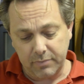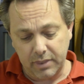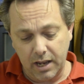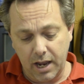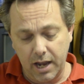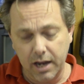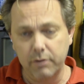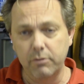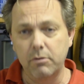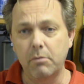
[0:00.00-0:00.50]

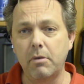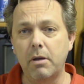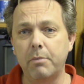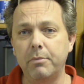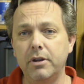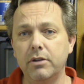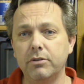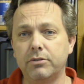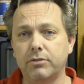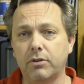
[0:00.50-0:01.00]
I can
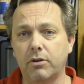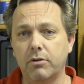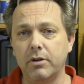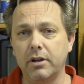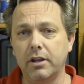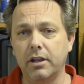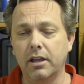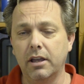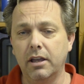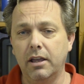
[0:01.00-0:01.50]
remember you
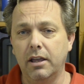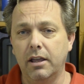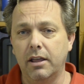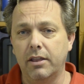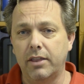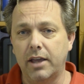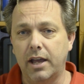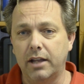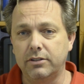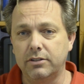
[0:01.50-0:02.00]
throwing
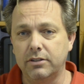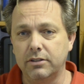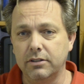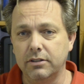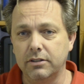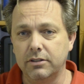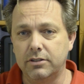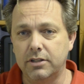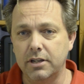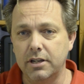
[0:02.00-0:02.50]
that
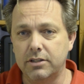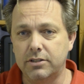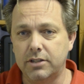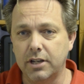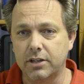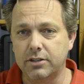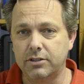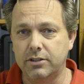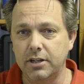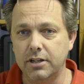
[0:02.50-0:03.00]

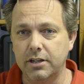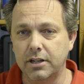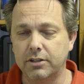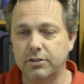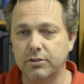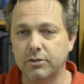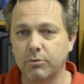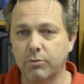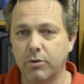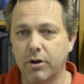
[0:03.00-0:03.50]
C16
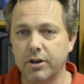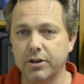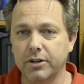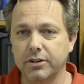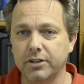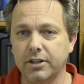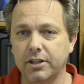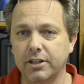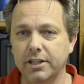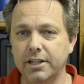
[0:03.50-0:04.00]
into the water
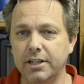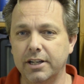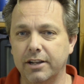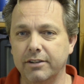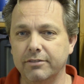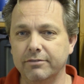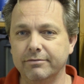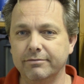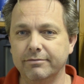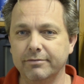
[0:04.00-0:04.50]
to clean it.
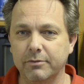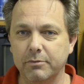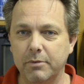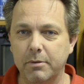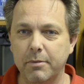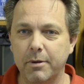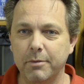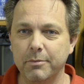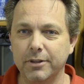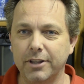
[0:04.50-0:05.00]

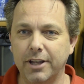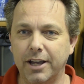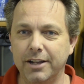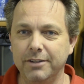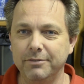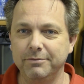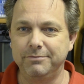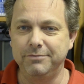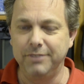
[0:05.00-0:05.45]
Remember that?